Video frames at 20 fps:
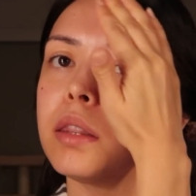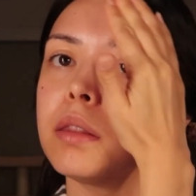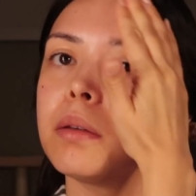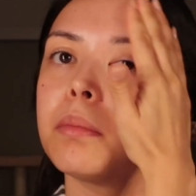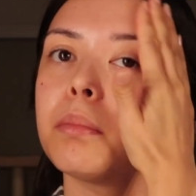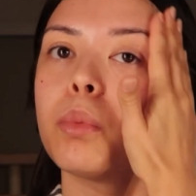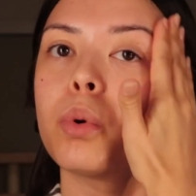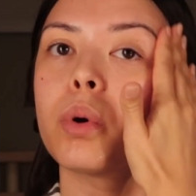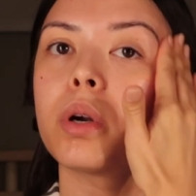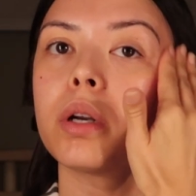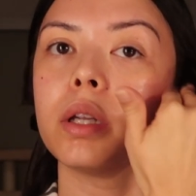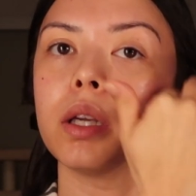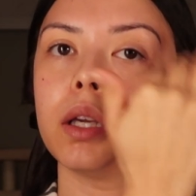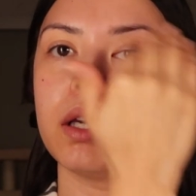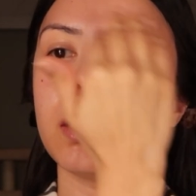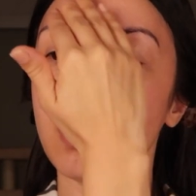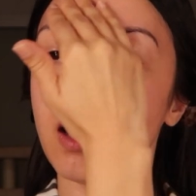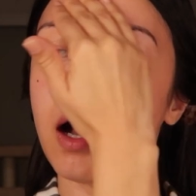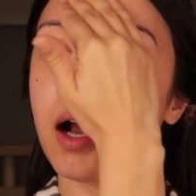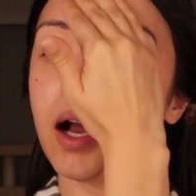In the
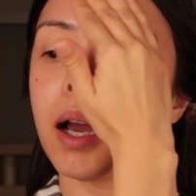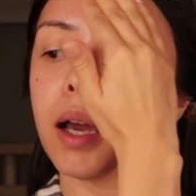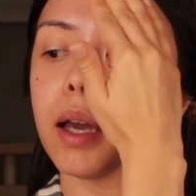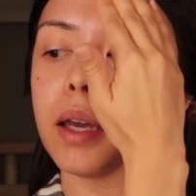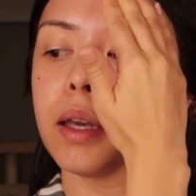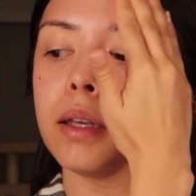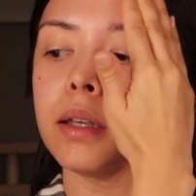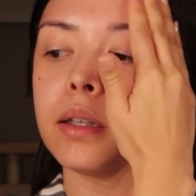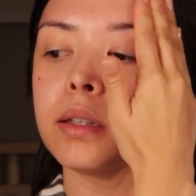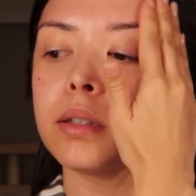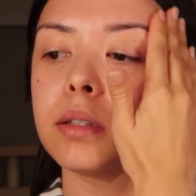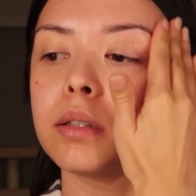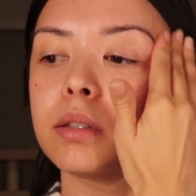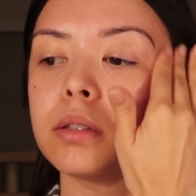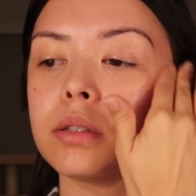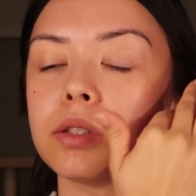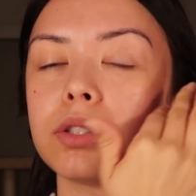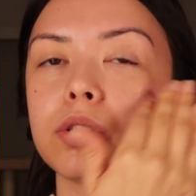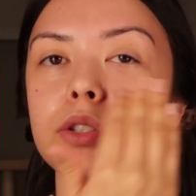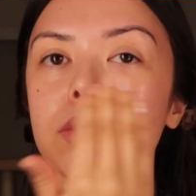morning, I
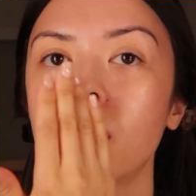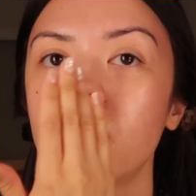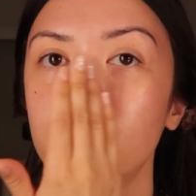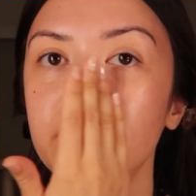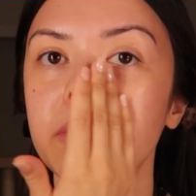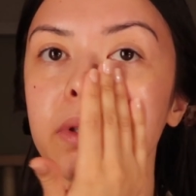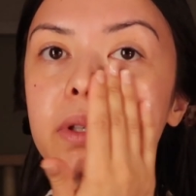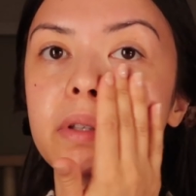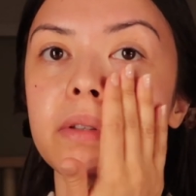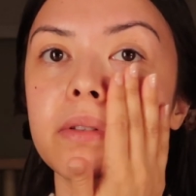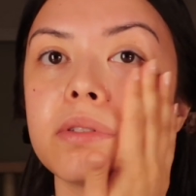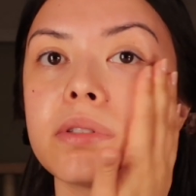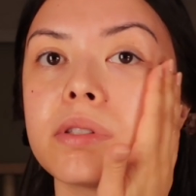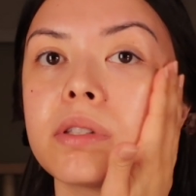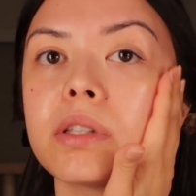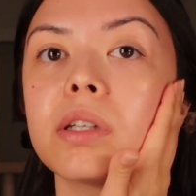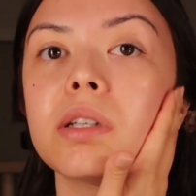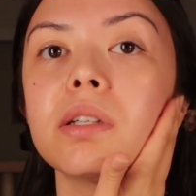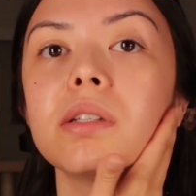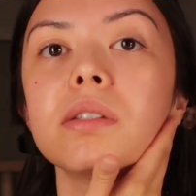don't use
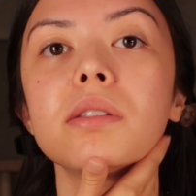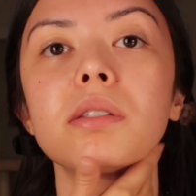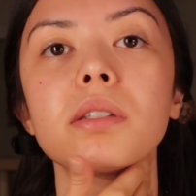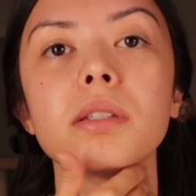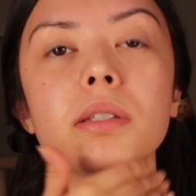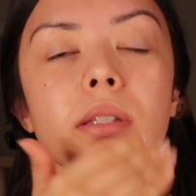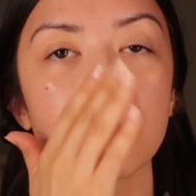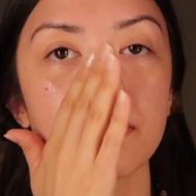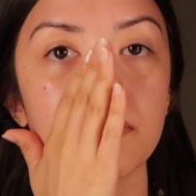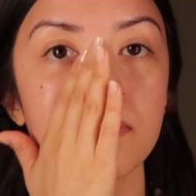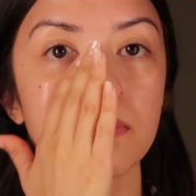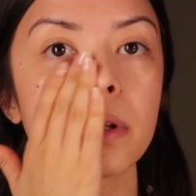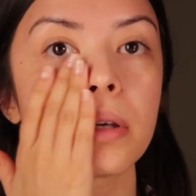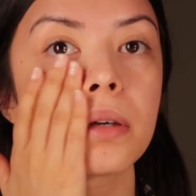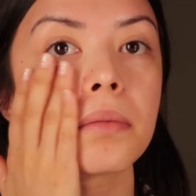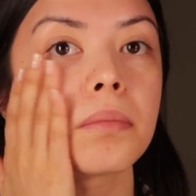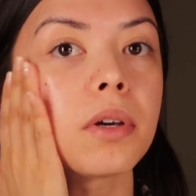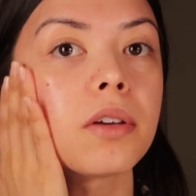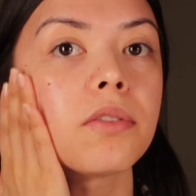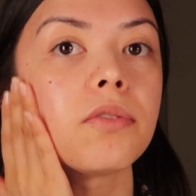this because I feel
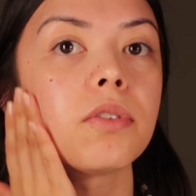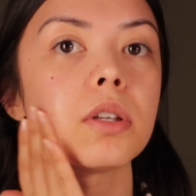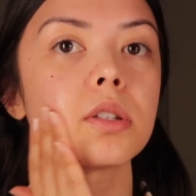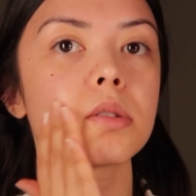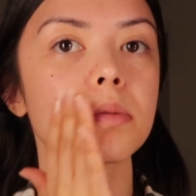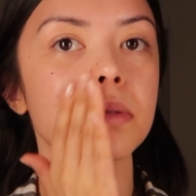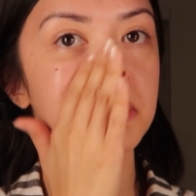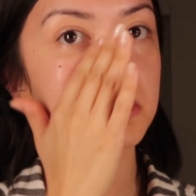like my face